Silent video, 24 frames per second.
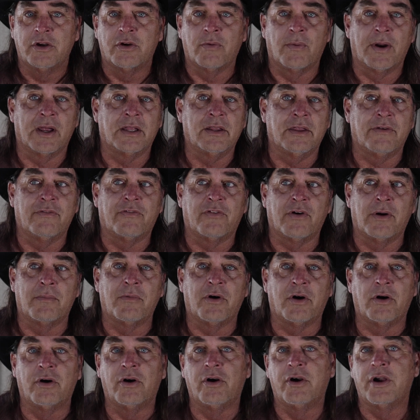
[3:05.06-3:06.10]
directly
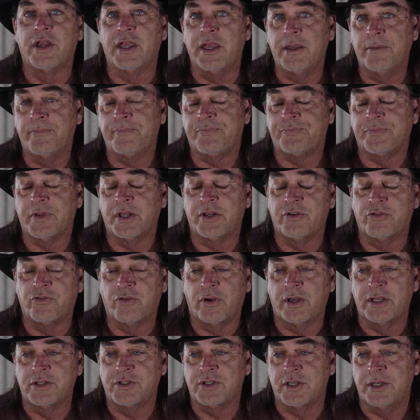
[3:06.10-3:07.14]
from Ernie and
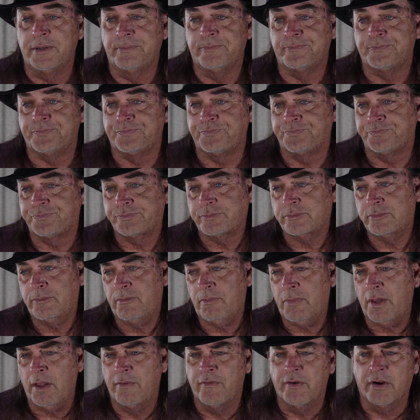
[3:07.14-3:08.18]
Tracy.
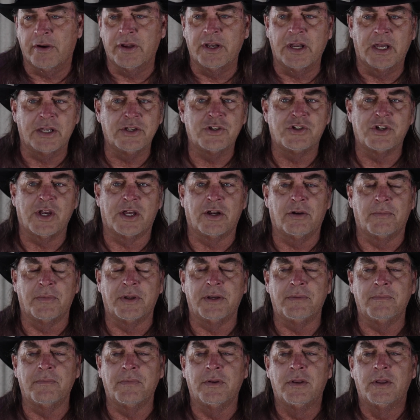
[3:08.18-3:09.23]
Very nice
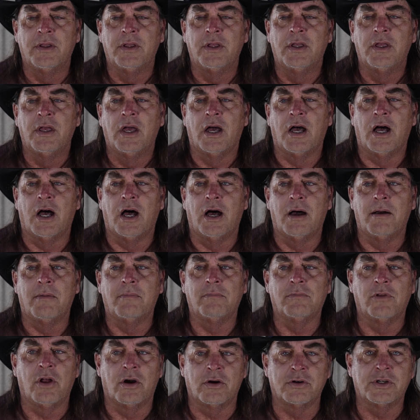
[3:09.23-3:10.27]
gentlemen,
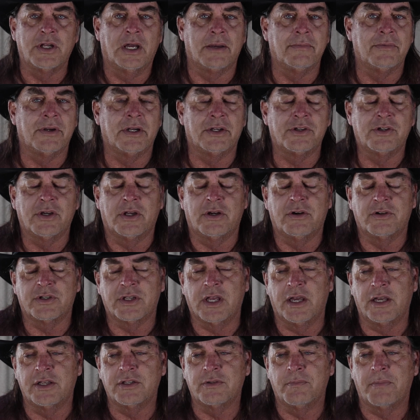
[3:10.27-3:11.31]
longtime Dutch hunters,
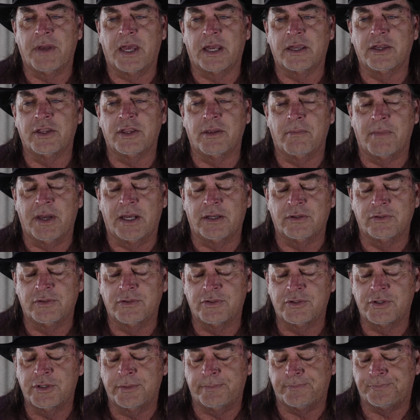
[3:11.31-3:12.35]
guys back in the
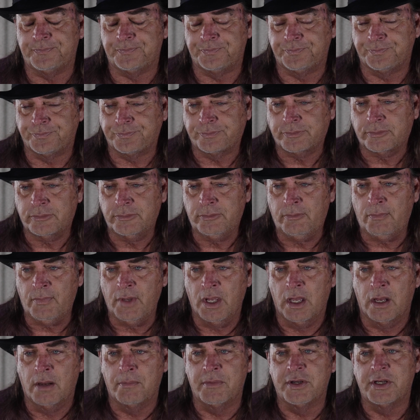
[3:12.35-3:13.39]
mountains.
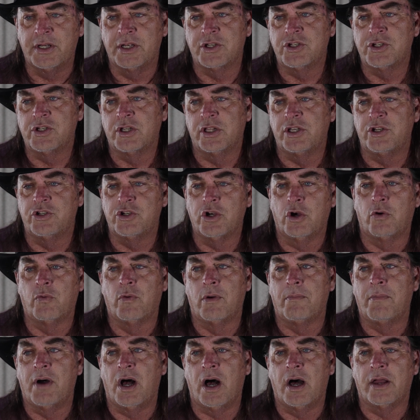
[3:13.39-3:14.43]
Additionally, Joe
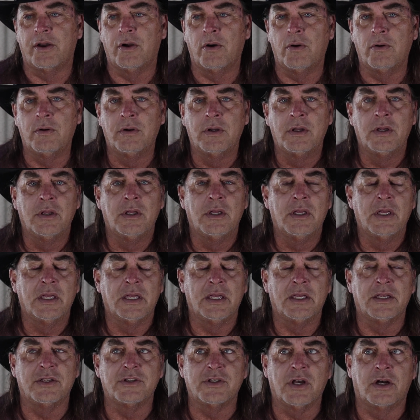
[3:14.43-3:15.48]
Roboto,
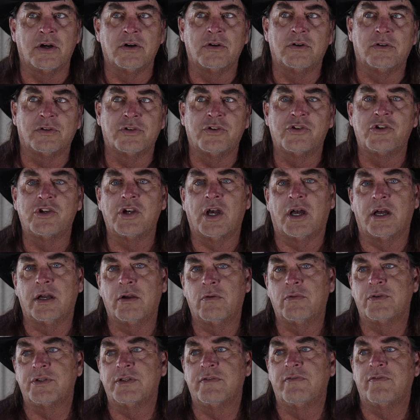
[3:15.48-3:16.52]
his uncle
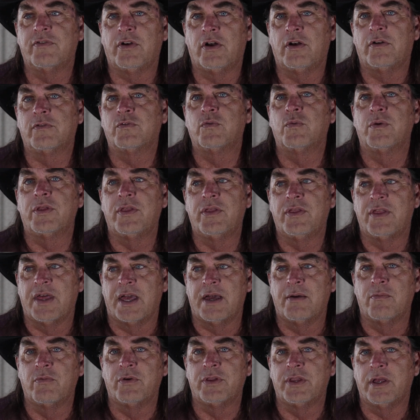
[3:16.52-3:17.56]
Chuck was involved with
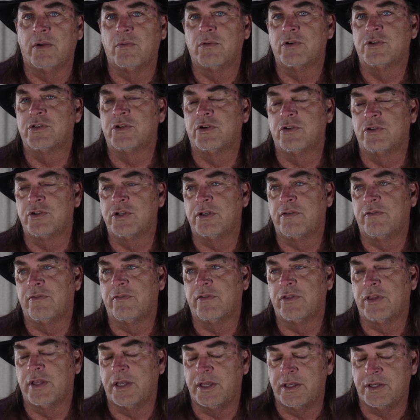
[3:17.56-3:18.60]
them when they were searching
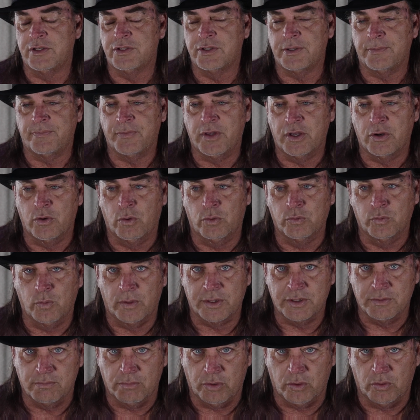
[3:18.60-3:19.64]
for these in Old
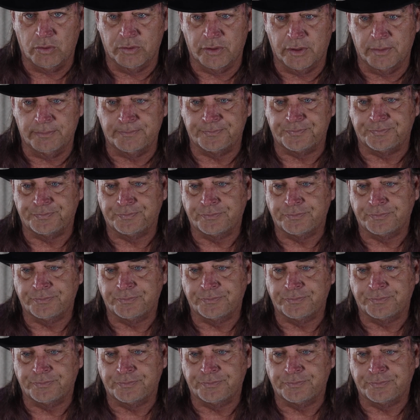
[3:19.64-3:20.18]
West Boulder